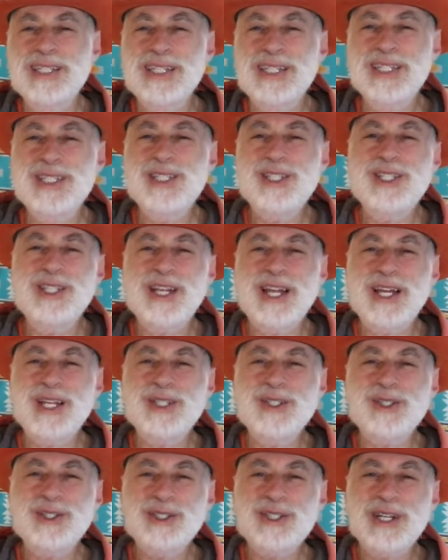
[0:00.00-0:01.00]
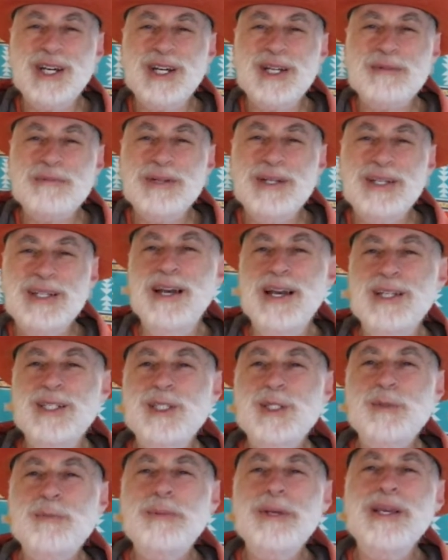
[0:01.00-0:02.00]
Instant angel time. And
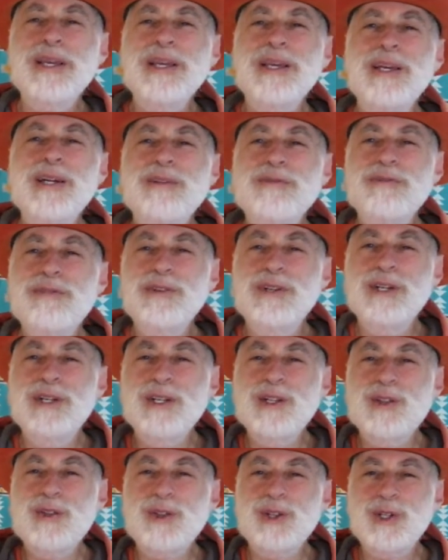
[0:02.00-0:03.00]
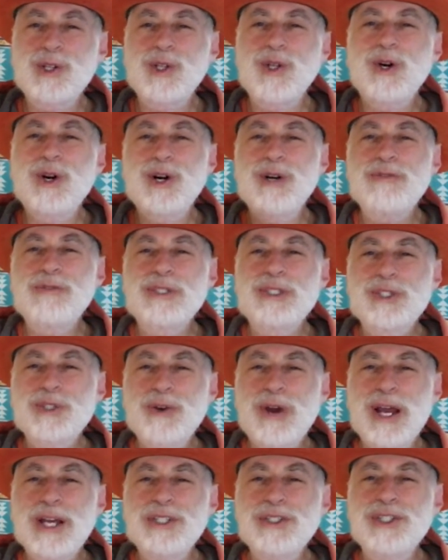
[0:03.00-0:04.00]
speaking of the law of
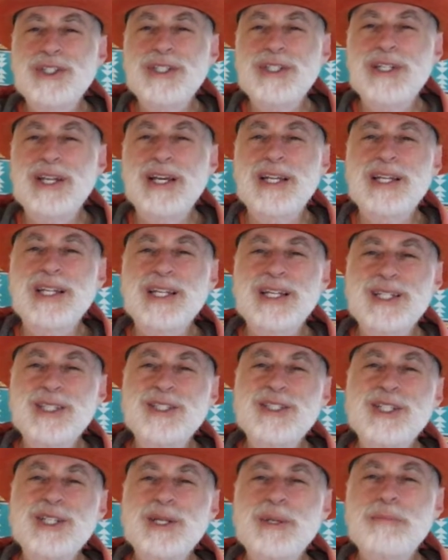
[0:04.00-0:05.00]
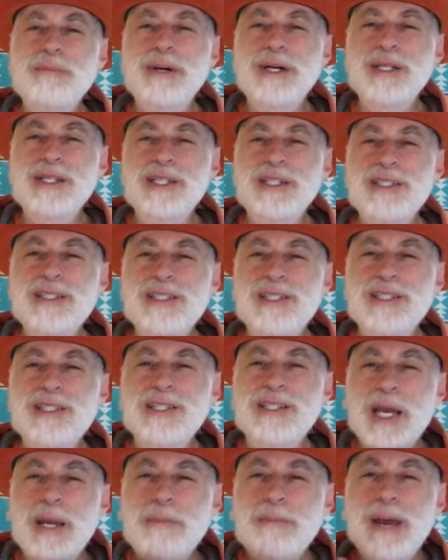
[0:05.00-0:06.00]
attraction and instant abundance,
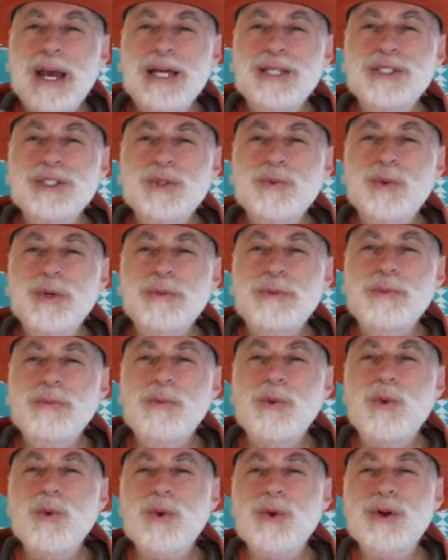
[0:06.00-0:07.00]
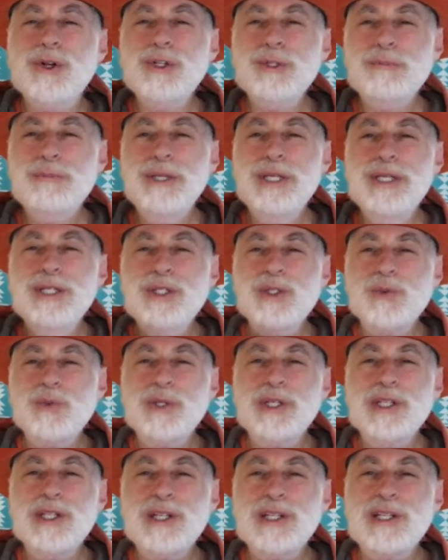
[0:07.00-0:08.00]
imagine what world peace
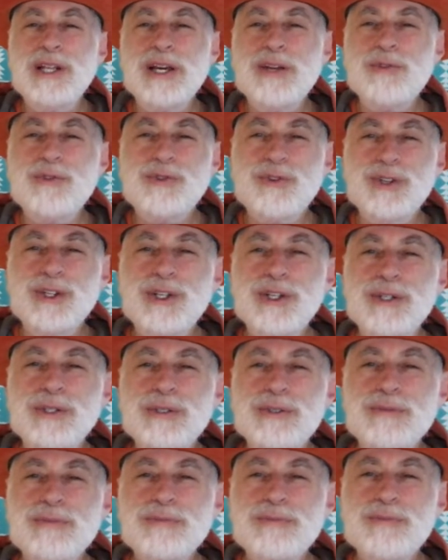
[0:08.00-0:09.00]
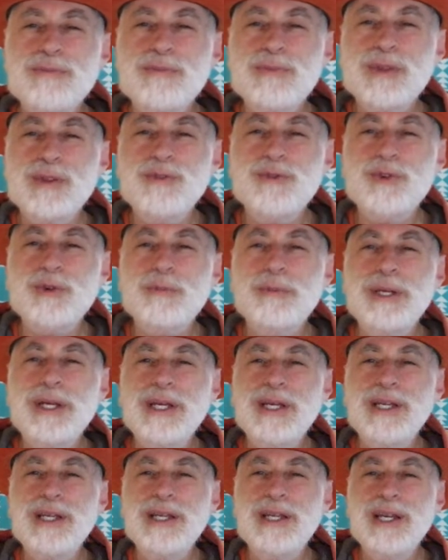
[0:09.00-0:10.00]
would look like for you. For
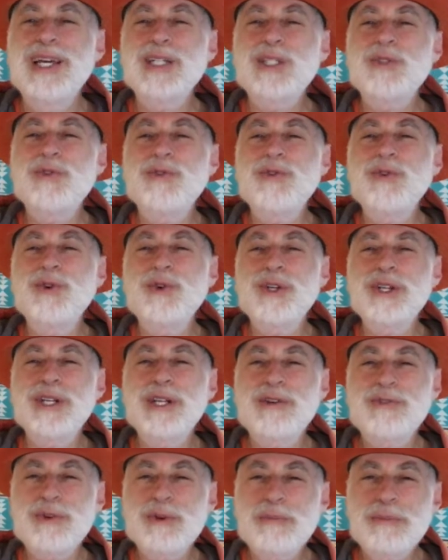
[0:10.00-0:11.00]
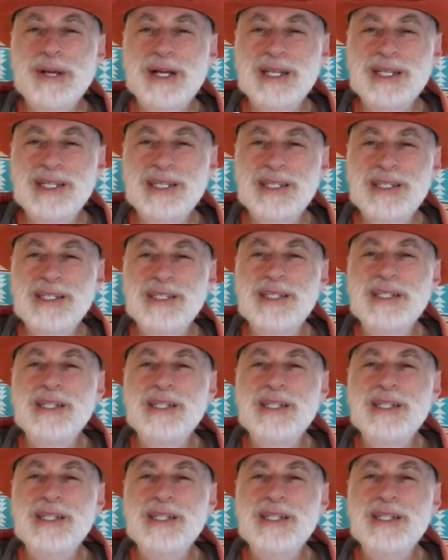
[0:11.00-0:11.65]
me, it's food in every belly,